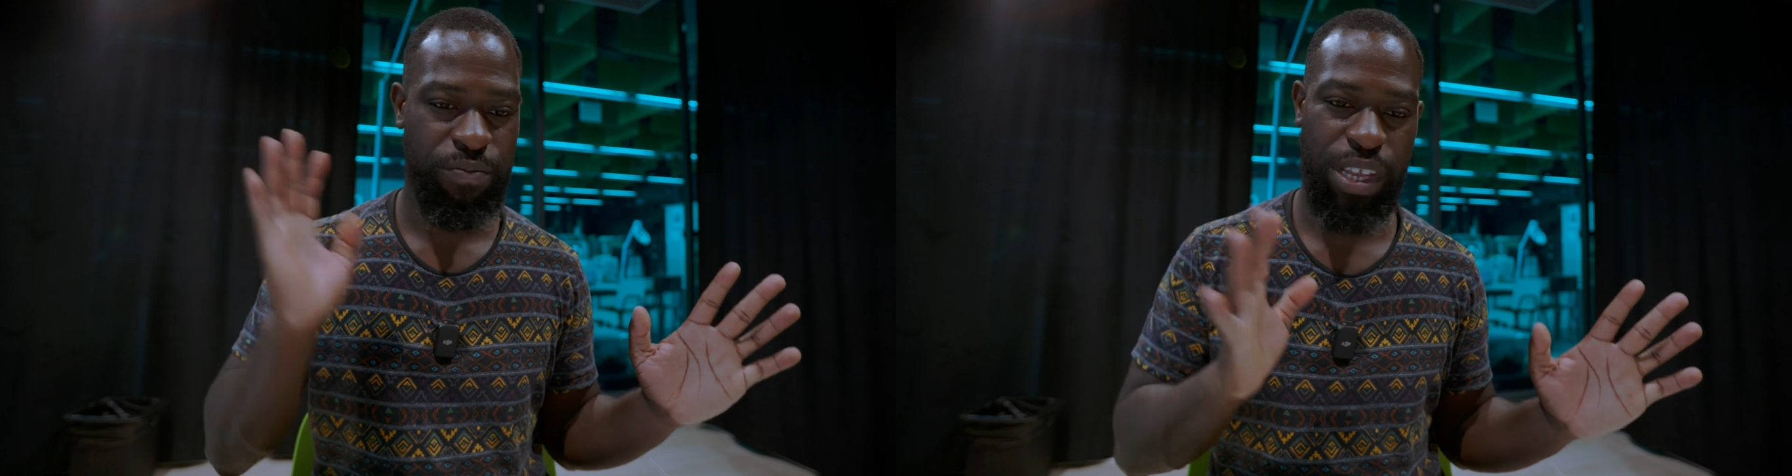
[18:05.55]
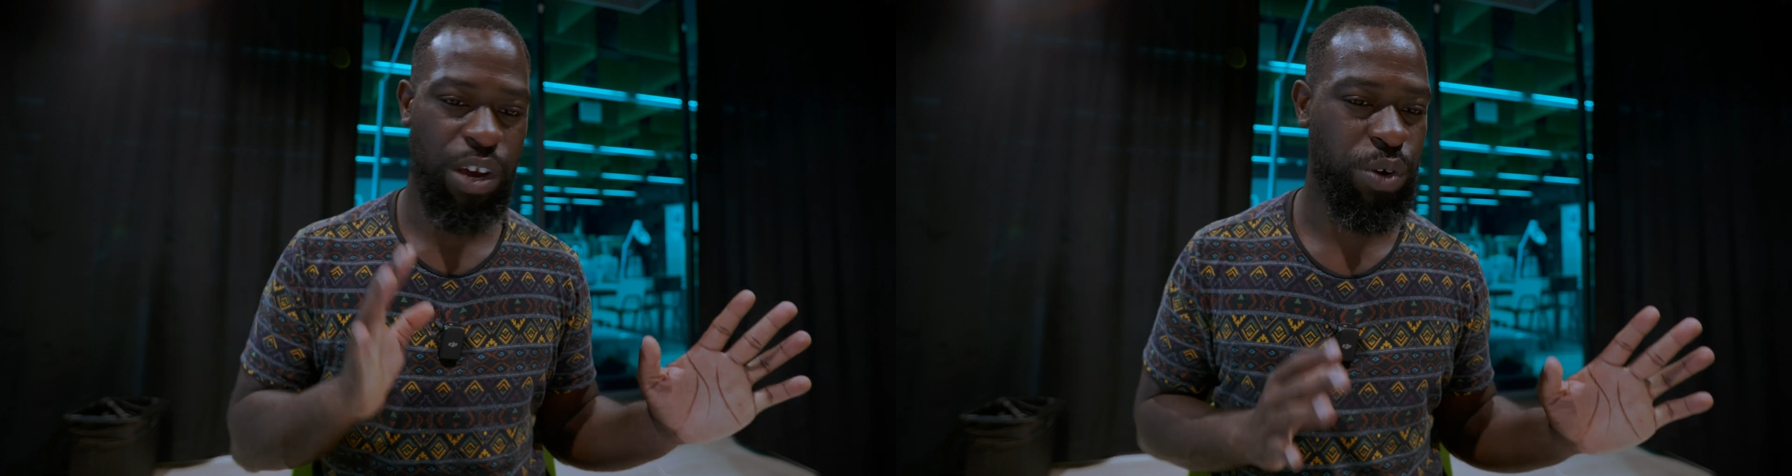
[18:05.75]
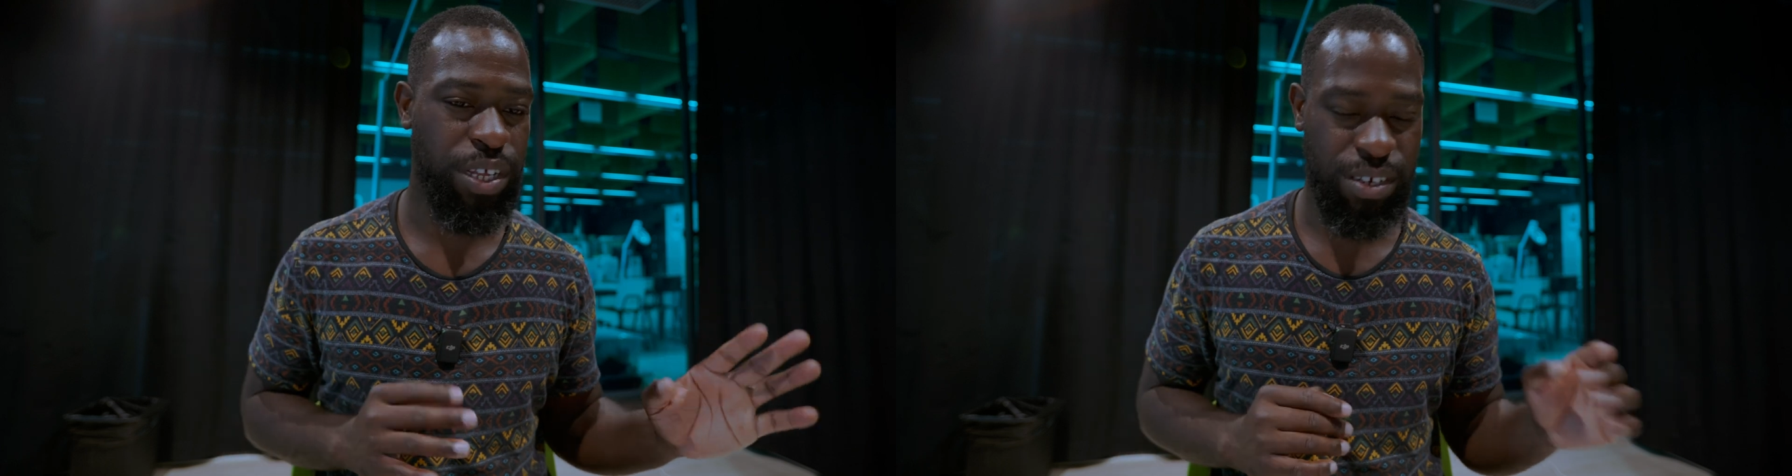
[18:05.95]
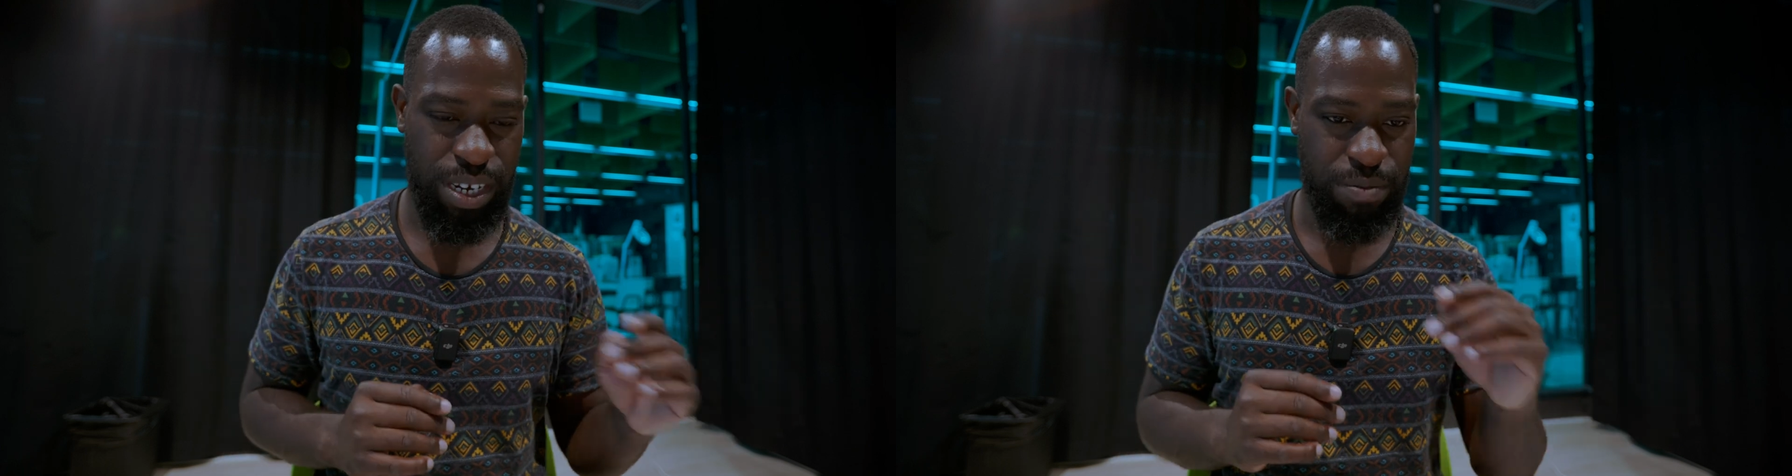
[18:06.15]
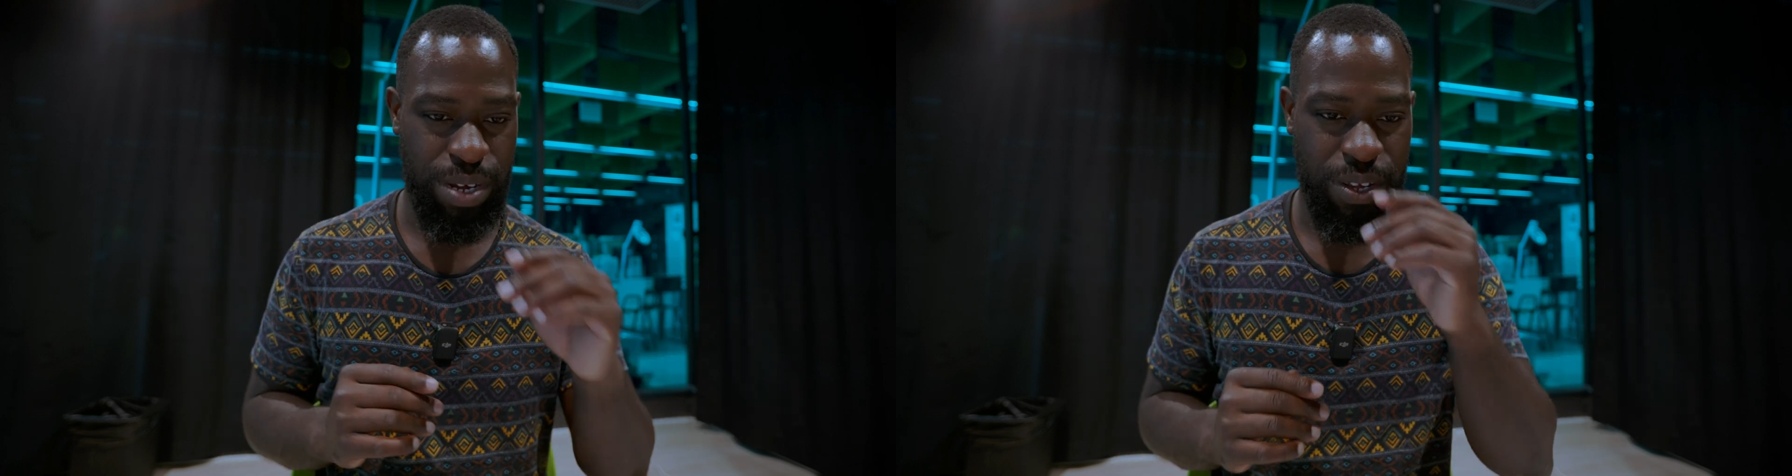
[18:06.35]
Now we are
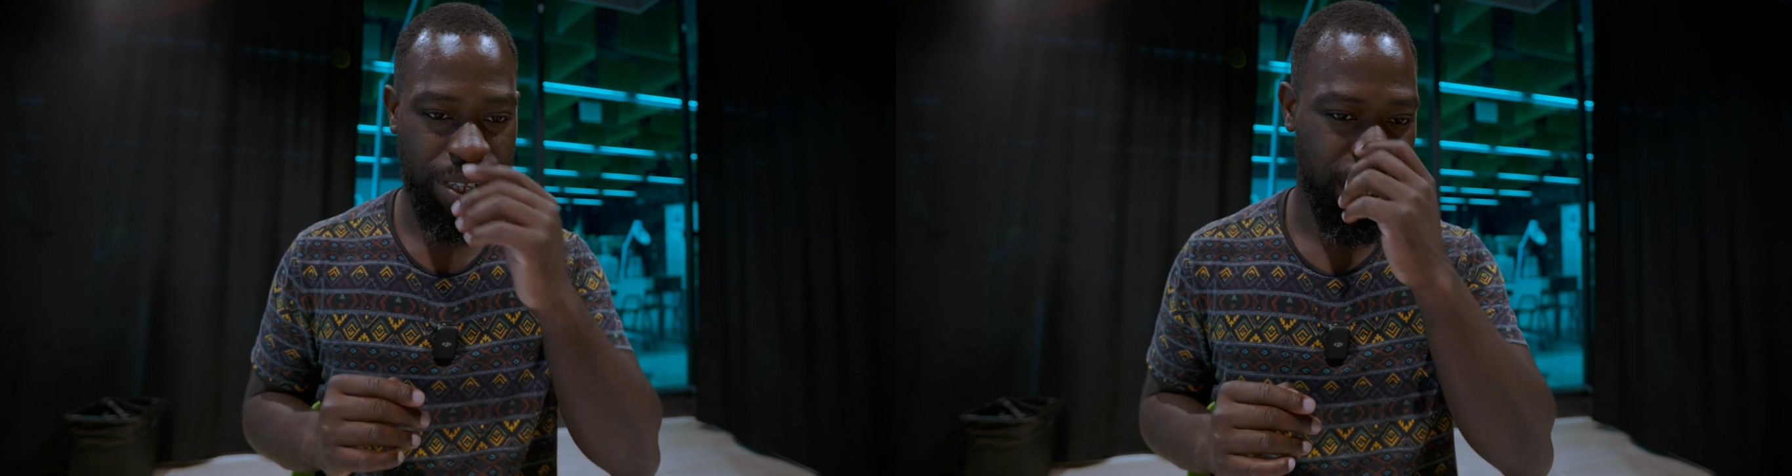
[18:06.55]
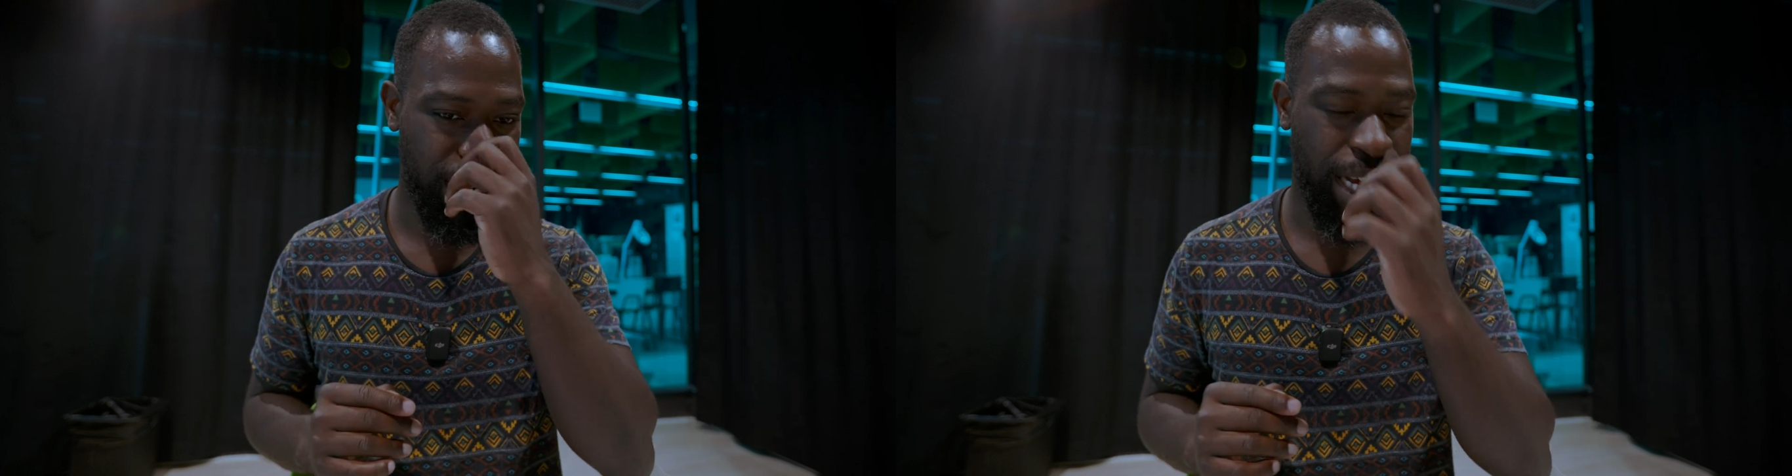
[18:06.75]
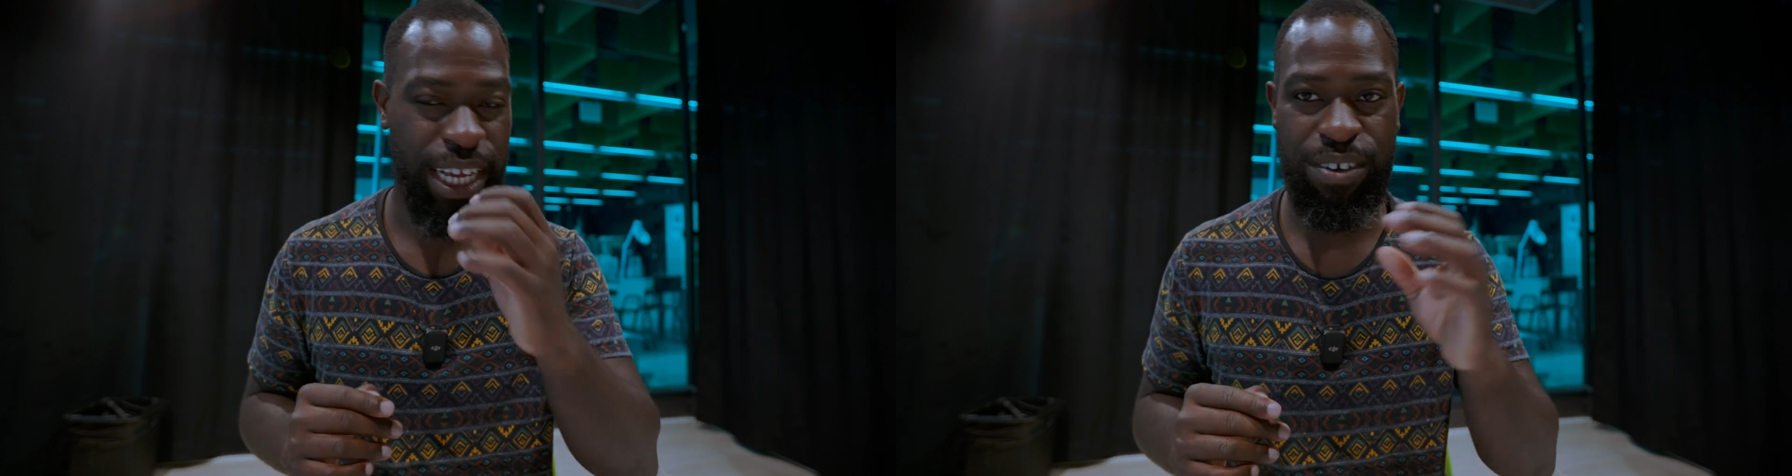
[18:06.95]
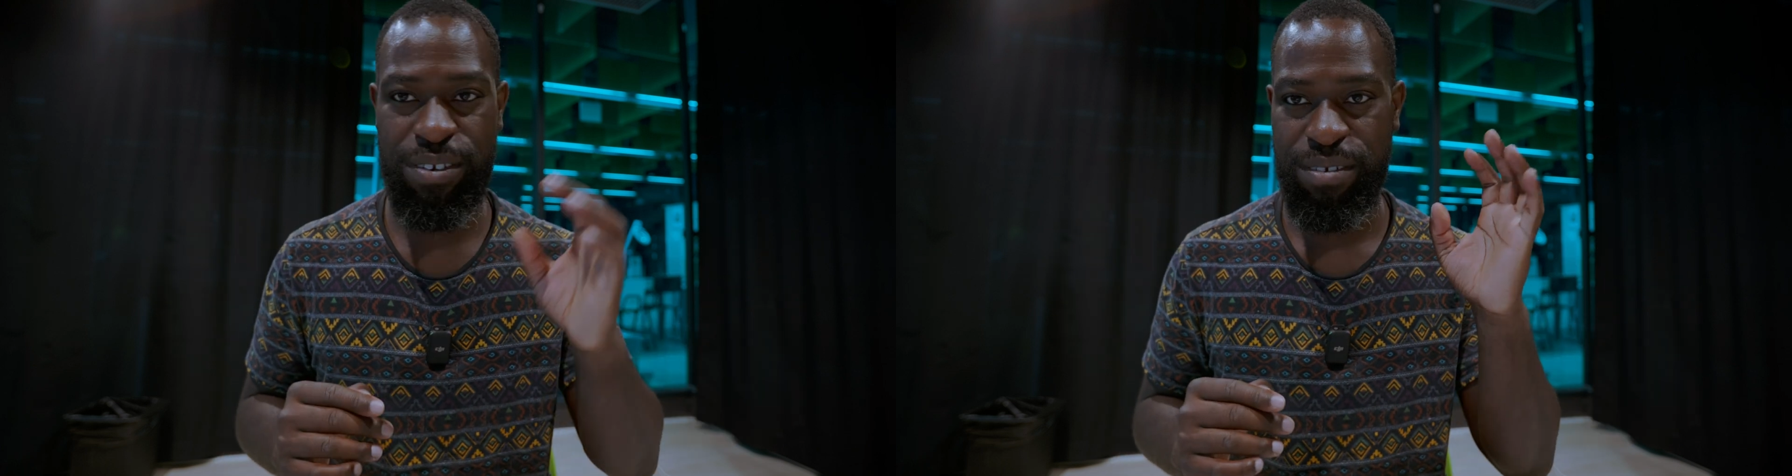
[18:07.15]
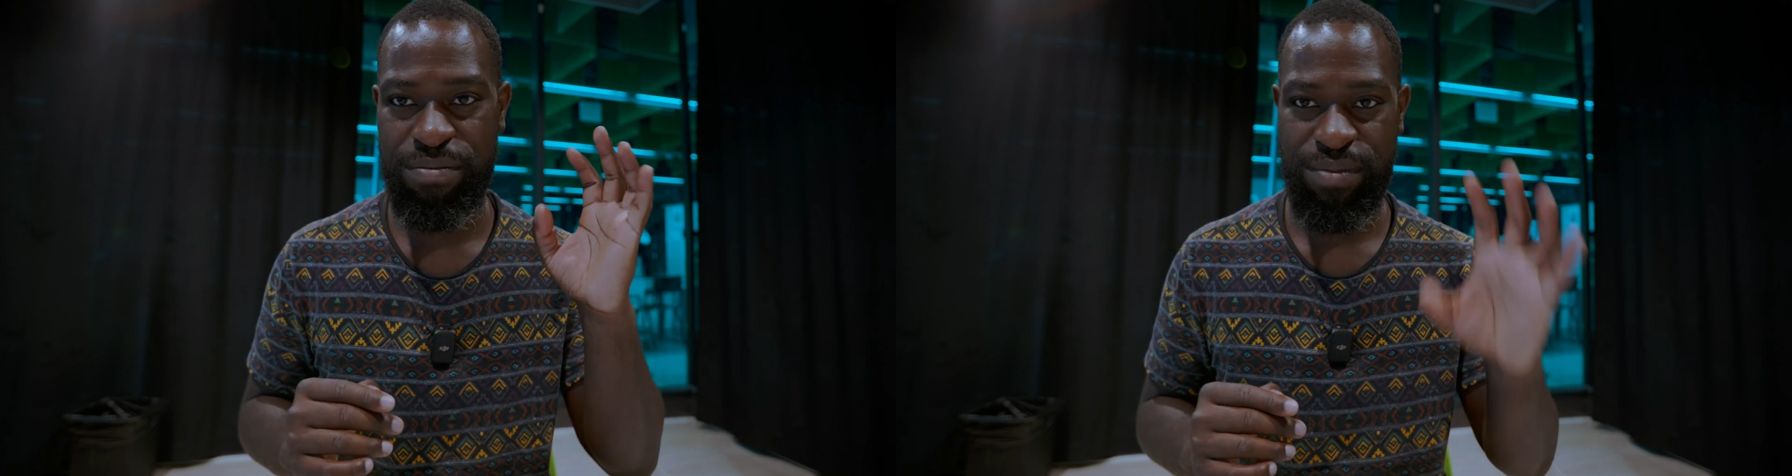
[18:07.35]
talking about the
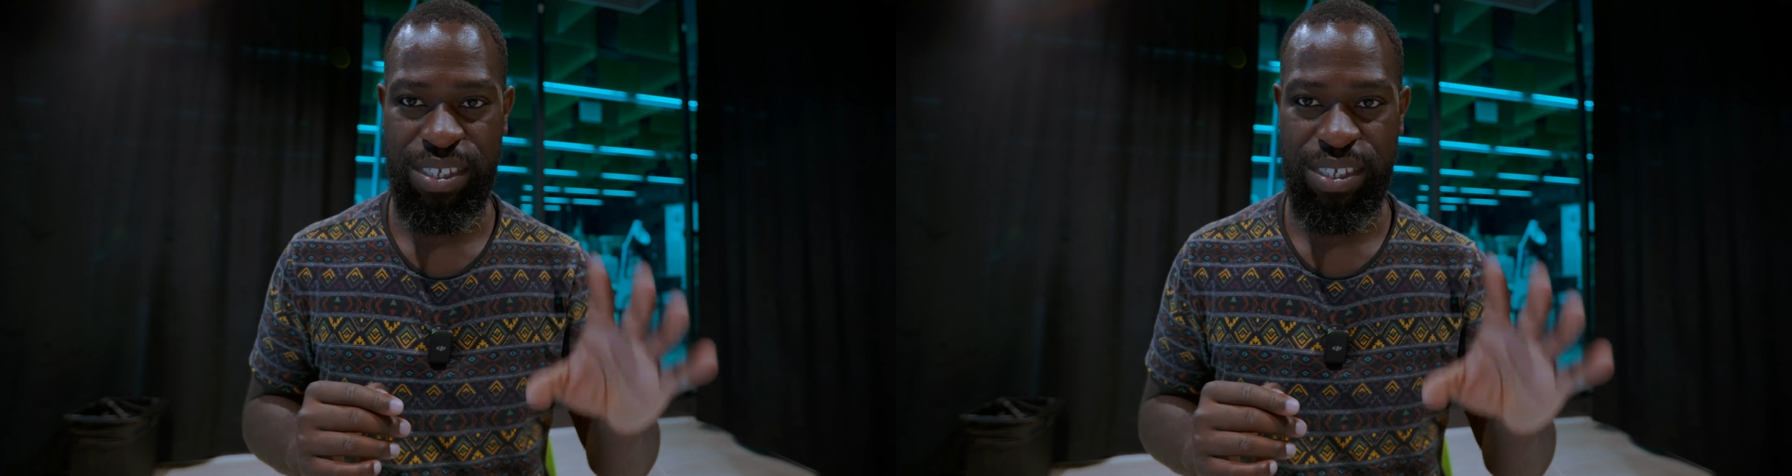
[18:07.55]
Nikon